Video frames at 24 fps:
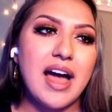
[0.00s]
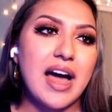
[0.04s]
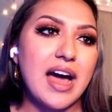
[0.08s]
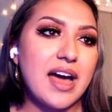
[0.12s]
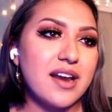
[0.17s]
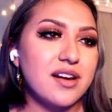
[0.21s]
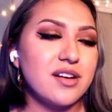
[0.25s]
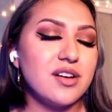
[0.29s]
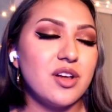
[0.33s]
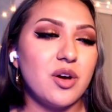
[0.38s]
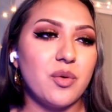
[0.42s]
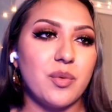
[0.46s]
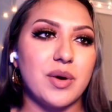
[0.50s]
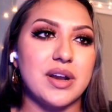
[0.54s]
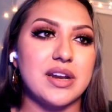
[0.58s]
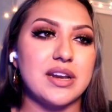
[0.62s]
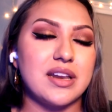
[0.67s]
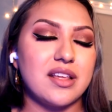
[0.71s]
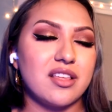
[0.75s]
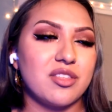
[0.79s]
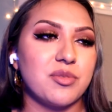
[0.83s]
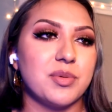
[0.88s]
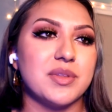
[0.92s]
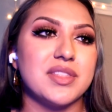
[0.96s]
I don't know what it
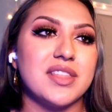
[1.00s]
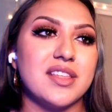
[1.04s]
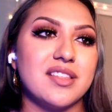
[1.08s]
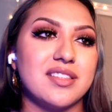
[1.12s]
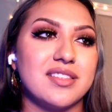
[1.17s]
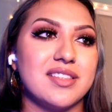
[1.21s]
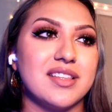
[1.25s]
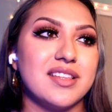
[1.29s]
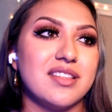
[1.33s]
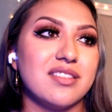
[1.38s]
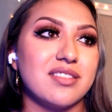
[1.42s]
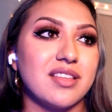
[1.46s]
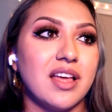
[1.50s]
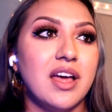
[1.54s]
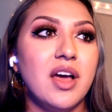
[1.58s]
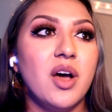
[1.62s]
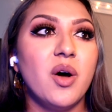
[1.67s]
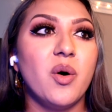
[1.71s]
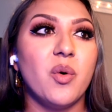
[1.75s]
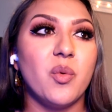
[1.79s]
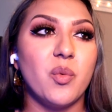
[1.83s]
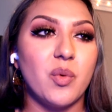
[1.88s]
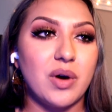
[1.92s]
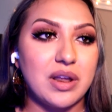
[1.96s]
is, but this is
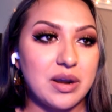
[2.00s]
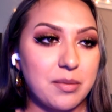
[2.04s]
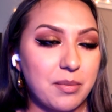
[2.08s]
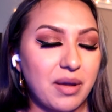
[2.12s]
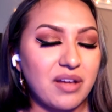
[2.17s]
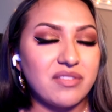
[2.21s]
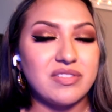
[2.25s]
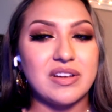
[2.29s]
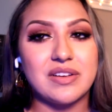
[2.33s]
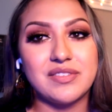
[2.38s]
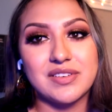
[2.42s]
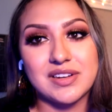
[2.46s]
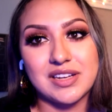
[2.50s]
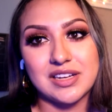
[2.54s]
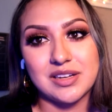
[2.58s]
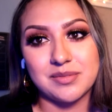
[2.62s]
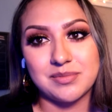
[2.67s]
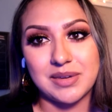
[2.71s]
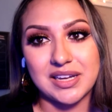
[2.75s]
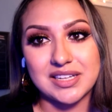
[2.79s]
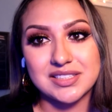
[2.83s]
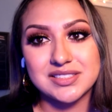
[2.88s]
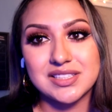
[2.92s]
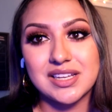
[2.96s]
one of my favorite
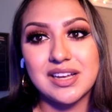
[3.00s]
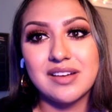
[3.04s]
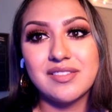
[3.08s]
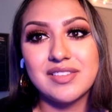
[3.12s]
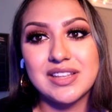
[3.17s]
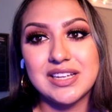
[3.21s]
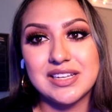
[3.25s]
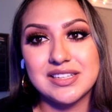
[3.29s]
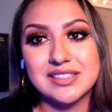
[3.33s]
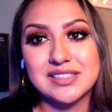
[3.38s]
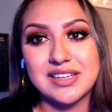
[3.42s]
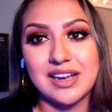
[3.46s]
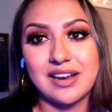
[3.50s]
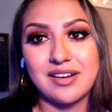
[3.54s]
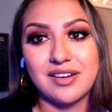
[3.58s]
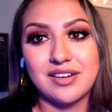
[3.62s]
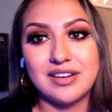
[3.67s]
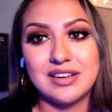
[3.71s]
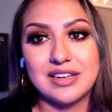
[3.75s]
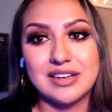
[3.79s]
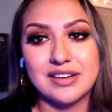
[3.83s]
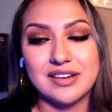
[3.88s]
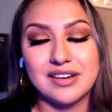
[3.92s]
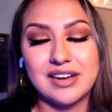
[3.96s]
comebacks of the entire
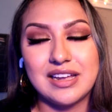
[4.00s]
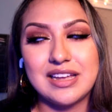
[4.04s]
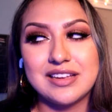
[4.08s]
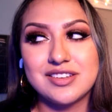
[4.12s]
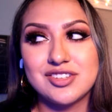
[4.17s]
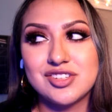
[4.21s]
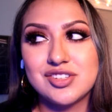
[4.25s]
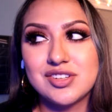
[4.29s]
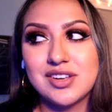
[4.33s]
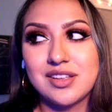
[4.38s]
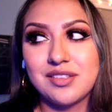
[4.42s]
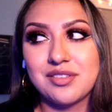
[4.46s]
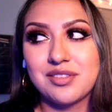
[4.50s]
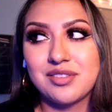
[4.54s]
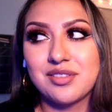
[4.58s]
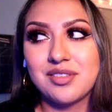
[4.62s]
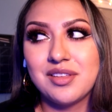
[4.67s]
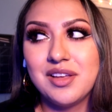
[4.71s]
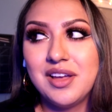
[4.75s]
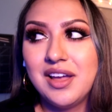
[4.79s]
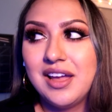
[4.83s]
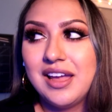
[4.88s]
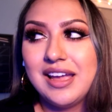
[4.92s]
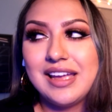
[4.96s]
year. It's
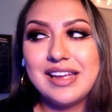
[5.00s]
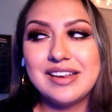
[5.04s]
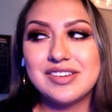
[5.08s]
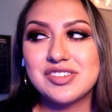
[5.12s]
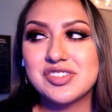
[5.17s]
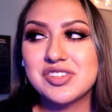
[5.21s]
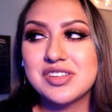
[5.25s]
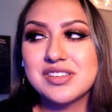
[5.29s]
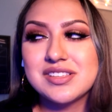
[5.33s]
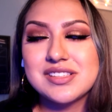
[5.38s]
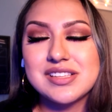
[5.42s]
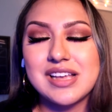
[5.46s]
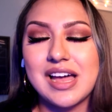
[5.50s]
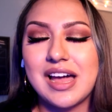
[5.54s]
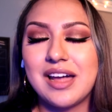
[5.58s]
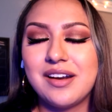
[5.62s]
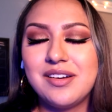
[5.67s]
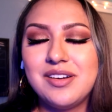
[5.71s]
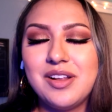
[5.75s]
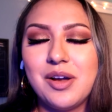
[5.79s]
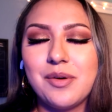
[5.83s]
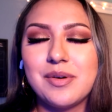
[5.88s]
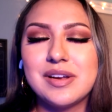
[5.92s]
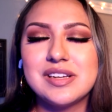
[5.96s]
just, it's just, I
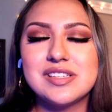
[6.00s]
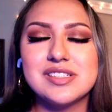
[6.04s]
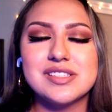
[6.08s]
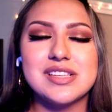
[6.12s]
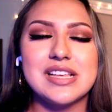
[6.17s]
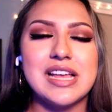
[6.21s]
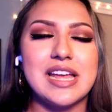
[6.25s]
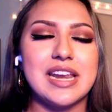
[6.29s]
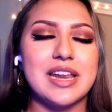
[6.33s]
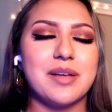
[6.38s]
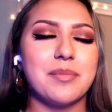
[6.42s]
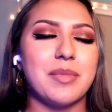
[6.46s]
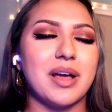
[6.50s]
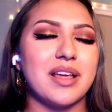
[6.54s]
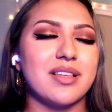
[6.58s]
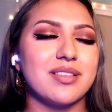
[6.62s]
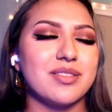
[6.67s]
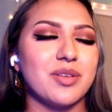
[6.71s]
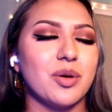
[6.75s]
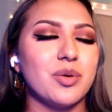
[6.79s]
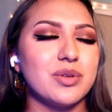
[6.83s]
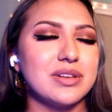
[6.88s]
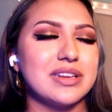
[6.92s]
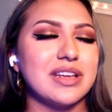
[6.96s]
don't know, it's just hitting my
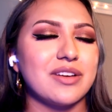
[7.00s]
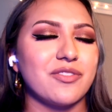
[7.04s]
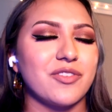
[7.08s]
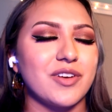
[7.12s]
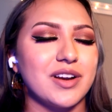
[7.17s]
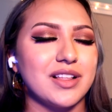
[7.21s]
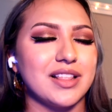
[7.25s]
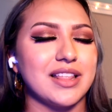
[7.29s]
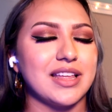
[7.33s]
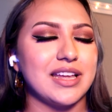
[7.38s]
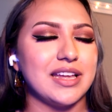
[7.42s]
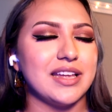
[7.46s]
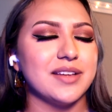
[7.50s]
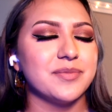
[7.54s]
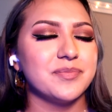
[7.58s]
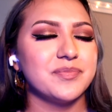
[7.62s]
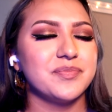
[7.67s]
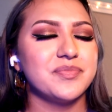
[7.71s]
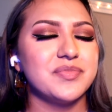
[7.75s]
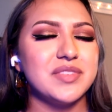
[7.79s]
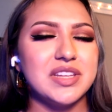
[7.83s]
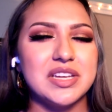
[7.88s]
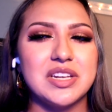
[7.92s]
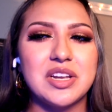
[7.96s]
soul differently.
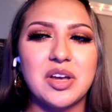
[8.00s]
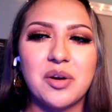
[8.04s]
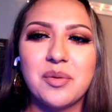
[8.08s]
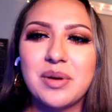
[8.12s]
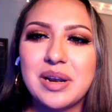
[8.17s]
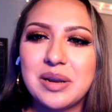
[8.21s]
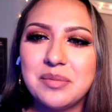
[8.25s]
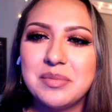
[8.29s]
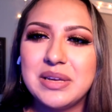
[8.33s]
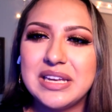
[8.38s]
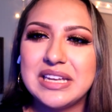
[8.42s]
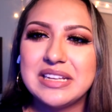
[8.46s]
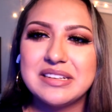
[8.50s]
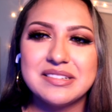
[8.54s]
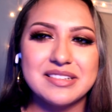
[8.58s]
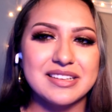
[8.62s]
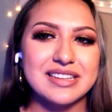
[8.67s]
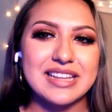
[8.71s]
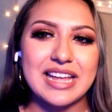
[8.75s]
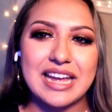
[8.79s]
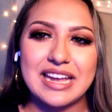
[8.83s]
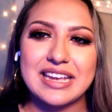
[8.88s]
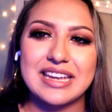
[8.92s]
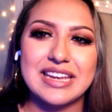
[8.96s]
You know what I mean?
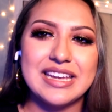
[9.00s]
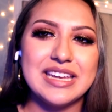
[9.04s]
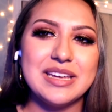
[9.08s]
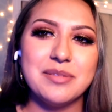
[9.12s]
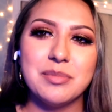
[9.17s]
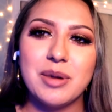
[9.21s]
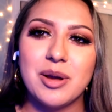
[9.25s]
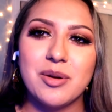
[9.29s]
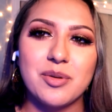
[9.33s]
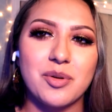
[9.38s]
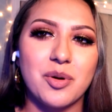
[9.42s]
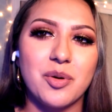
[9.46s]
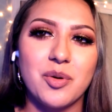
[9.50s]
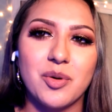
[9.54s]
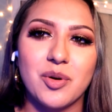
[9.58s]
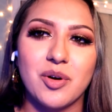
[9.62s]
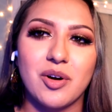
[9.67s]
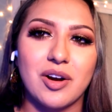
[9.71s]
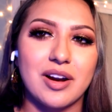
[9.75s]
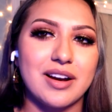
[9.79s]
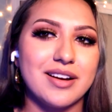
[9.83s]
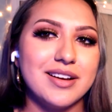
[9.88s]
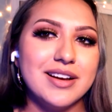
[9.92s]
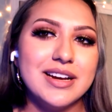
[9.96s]
Like emo
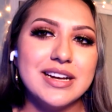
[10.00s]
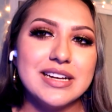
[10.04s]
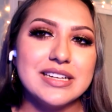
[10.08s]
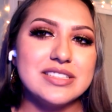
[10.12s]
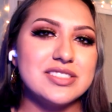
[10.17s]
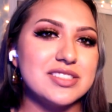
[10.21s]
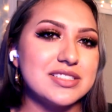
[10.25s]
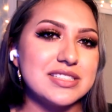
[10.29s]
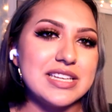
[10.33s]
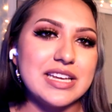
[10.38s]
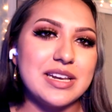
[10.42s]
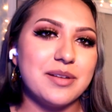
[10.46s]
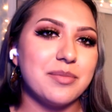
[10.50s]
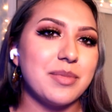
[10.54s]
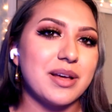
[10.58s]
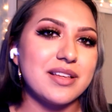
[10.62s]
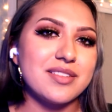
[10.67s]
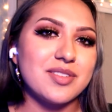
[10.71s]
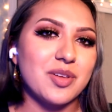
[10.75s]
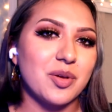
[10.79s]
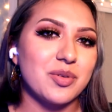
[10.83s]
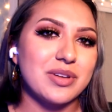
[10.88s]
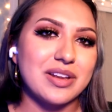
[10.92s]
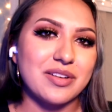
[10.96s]
core just hitting my
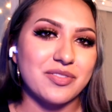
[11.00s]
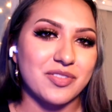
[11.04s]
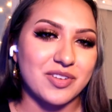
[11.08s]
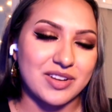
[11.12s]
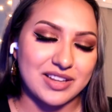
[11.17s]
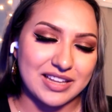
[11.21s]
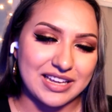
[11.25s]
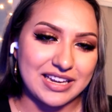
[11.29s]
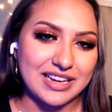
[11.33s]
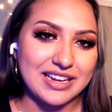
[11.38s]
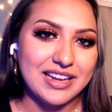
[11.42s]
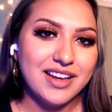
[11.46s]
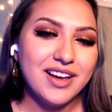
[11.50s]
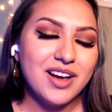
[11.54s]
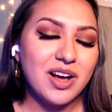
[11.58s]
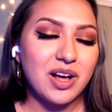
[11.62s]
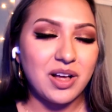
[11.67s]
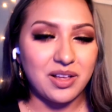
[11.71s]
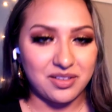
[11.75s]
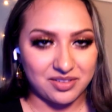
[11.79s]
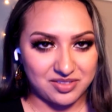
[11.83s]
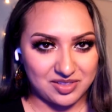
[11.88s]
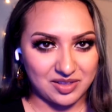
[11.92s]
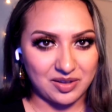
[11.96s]
soul differently.
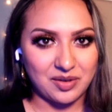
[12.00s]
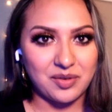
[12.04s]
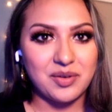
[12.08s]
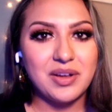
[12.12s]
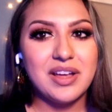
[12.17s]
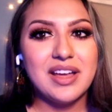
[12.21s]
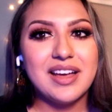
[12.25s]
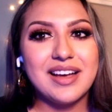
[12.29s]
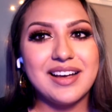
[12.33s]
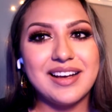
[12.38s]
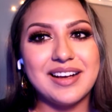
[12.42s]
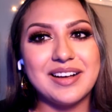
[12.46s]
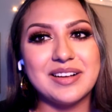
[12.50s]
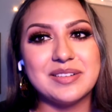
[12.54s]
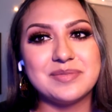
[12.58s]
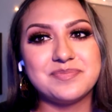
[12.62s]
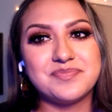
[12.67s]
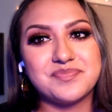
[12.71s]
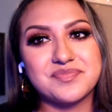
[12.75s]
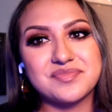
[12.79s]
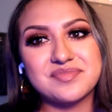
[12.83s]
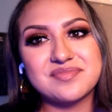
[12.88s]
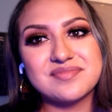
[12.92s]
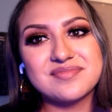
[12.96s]
Also,
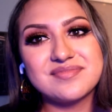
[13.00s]
um,